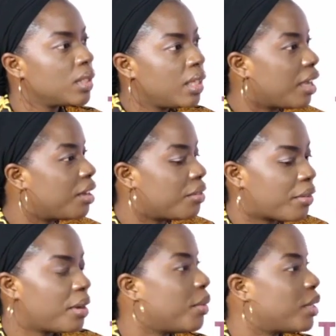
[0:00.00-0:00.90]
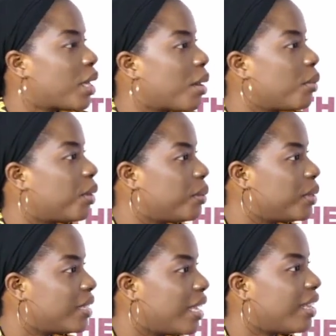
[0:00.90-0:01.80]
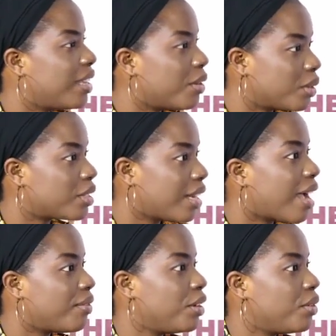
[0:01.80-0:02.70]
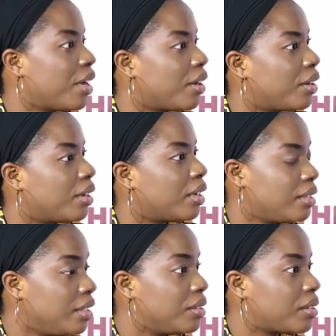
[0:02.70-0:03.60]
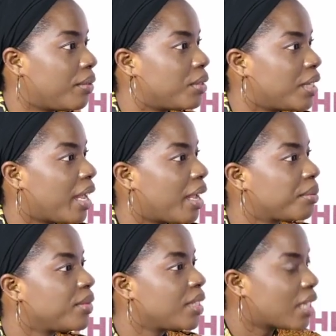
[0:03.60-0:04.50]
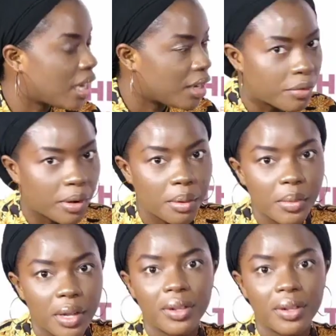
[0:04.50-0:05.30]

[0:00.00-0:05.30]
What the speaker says: Thank you very much, Honorable Sadie. It was good having you here on the News Review today. Thank you very much.